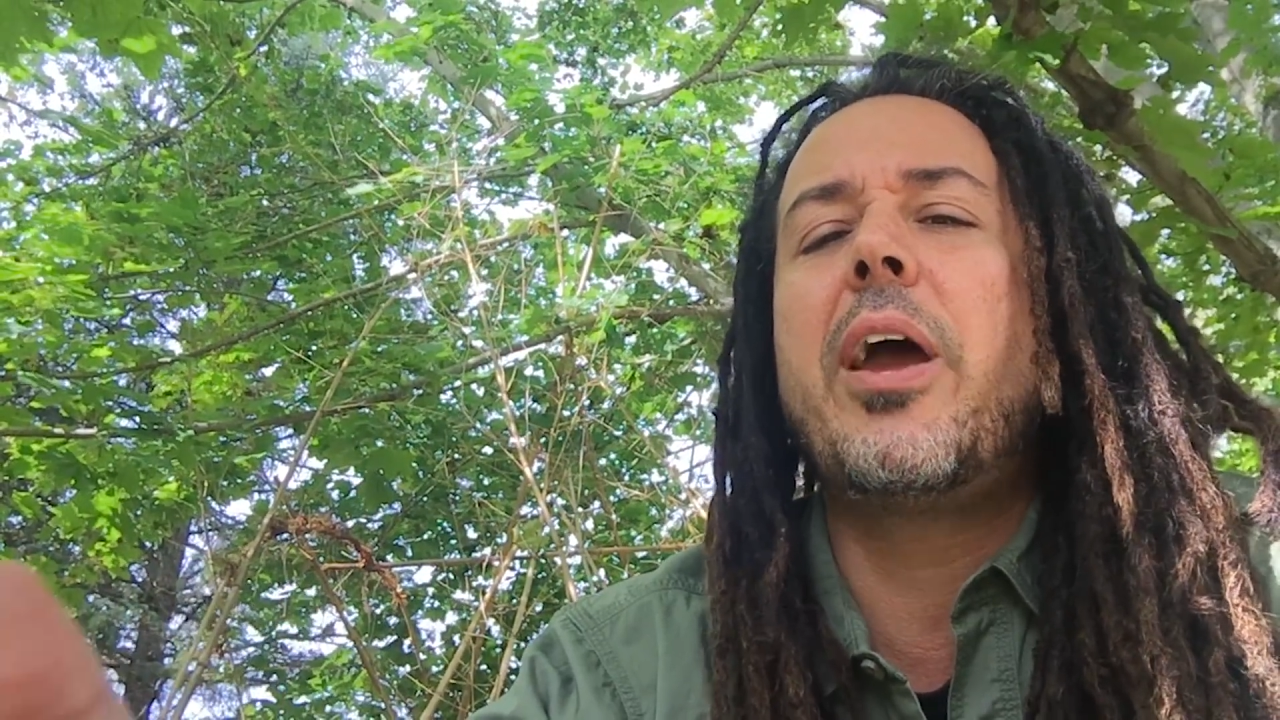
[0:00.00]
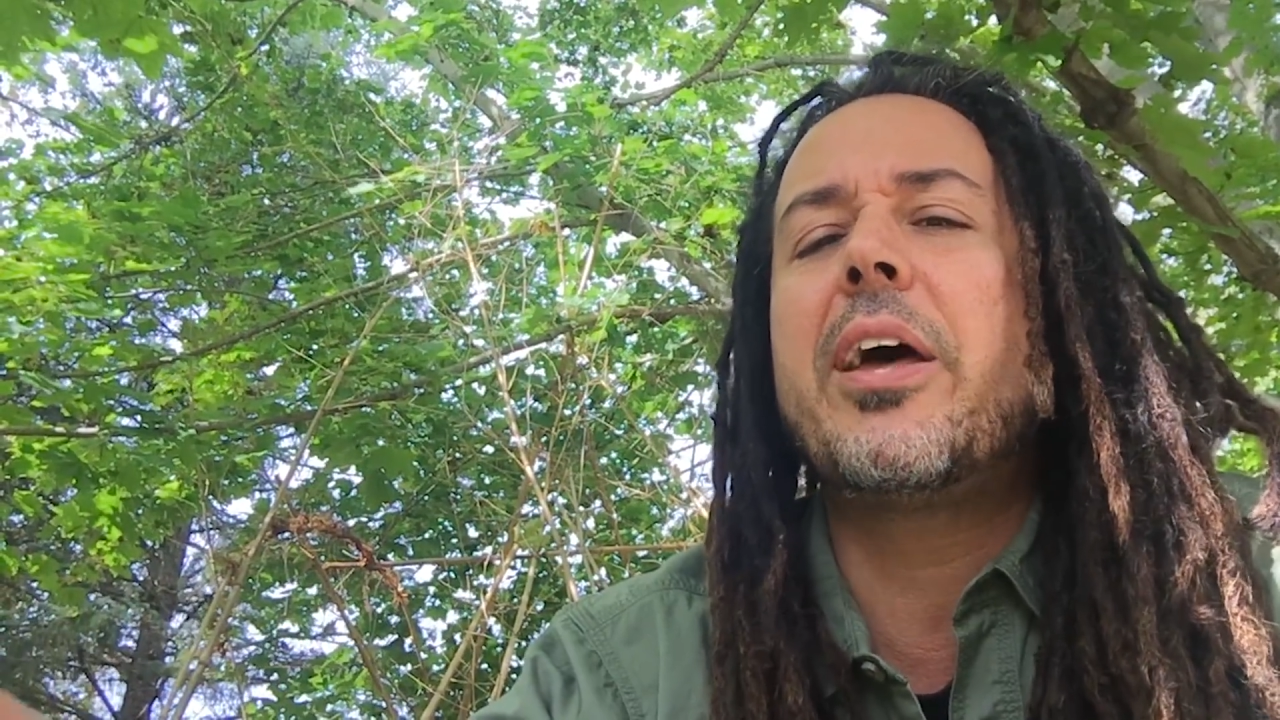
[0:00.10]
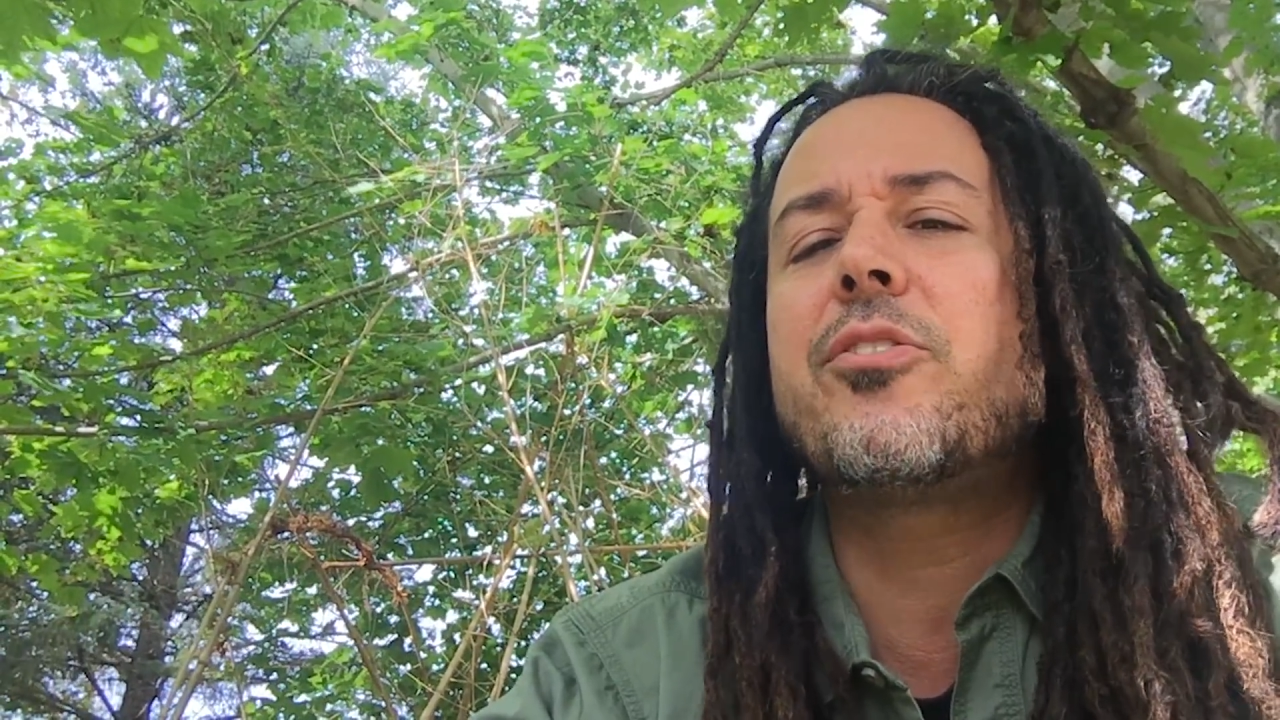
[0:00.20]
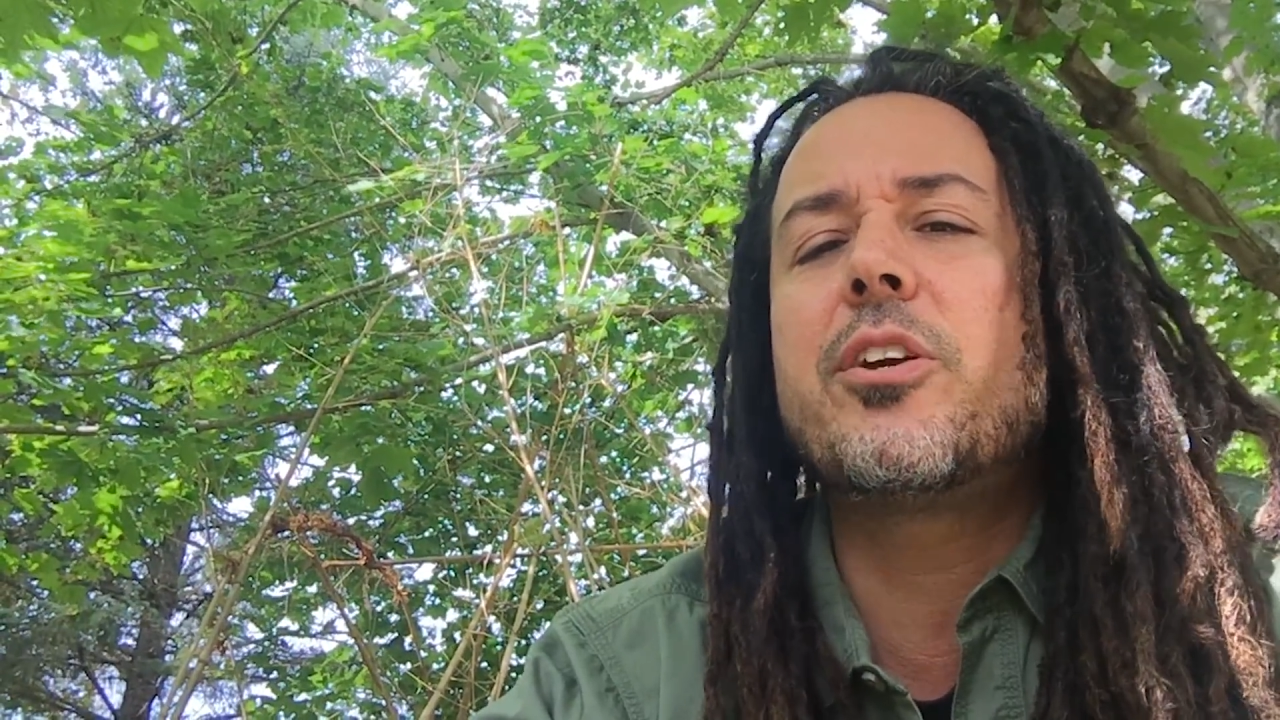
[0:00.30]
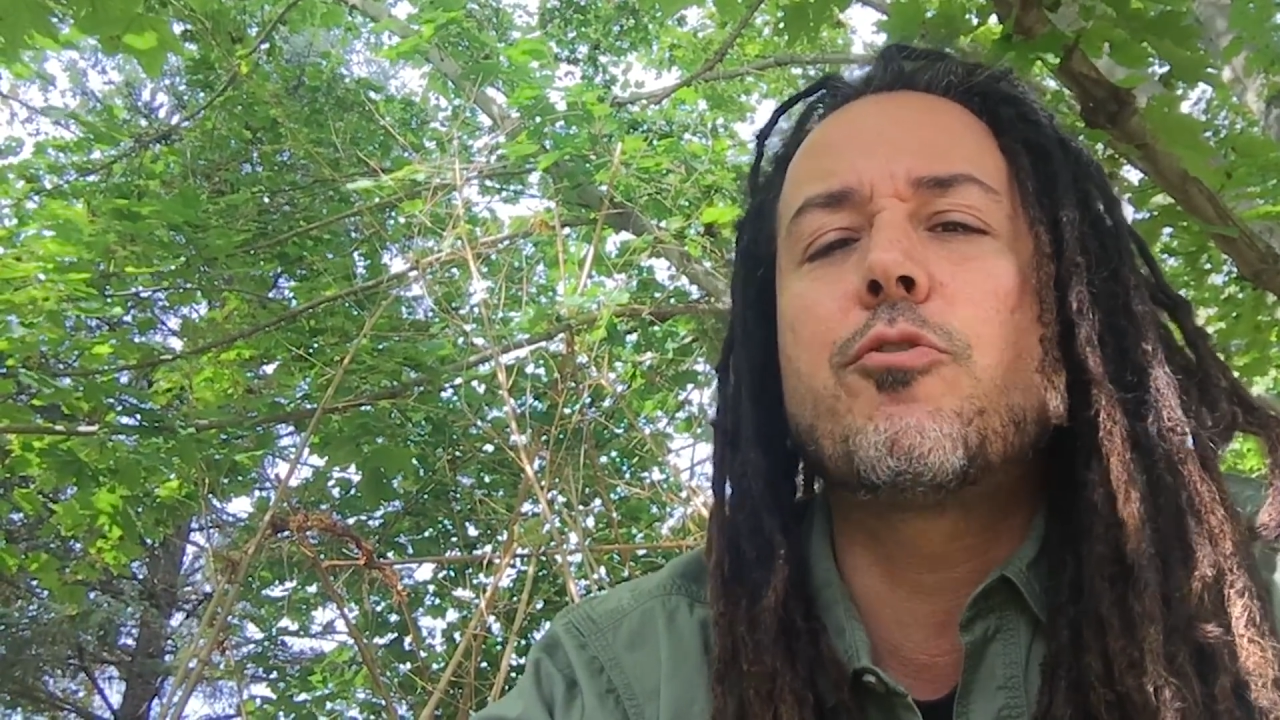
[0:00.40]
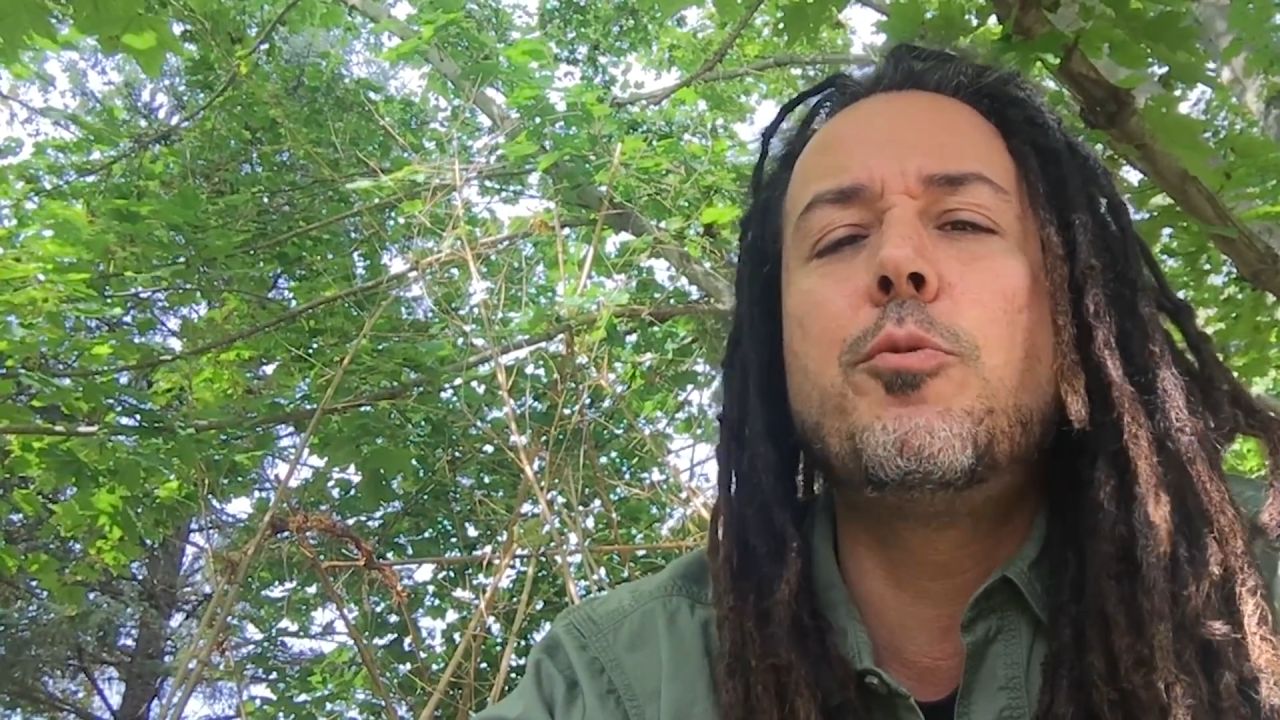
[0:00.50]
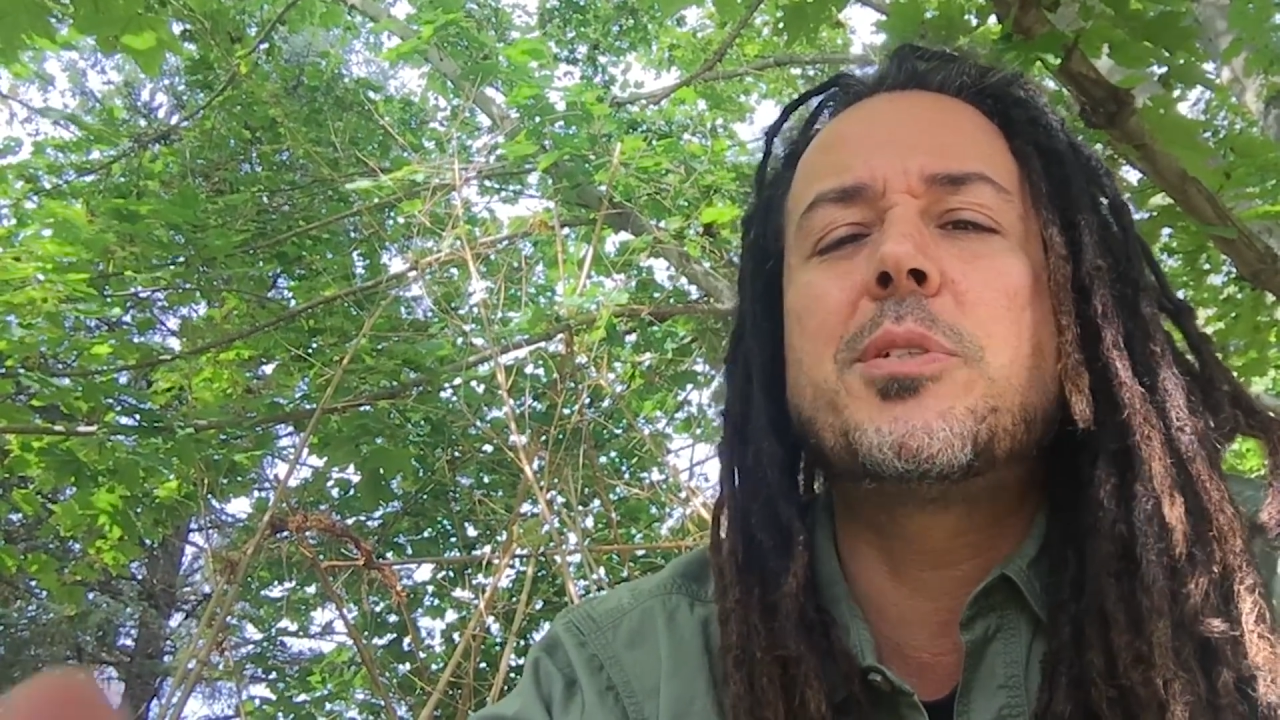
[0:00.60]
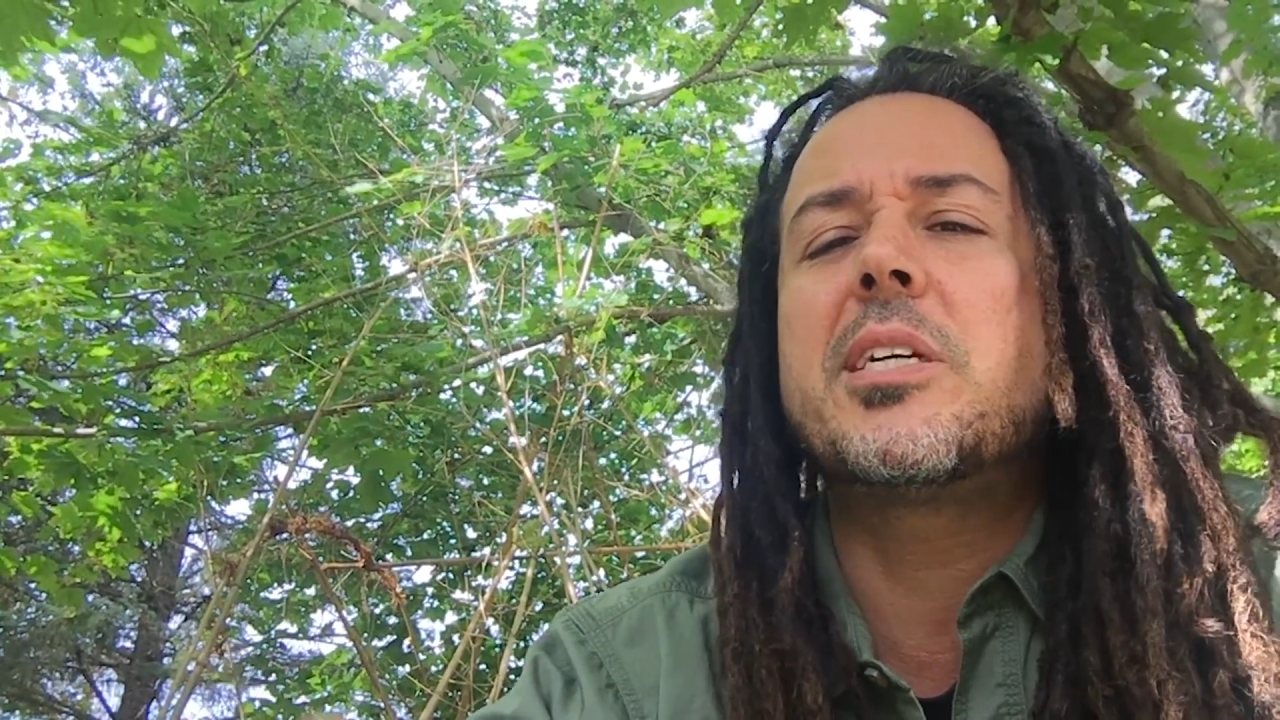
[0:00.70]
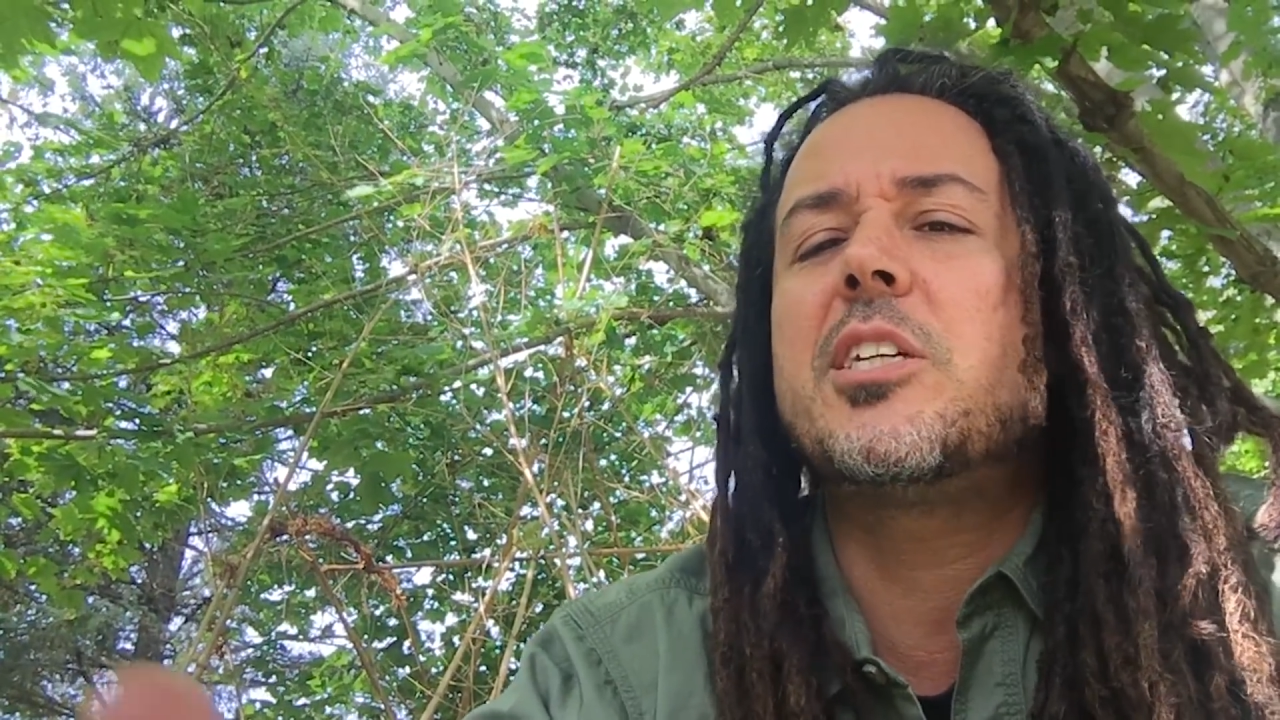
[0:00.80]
ethnic groups like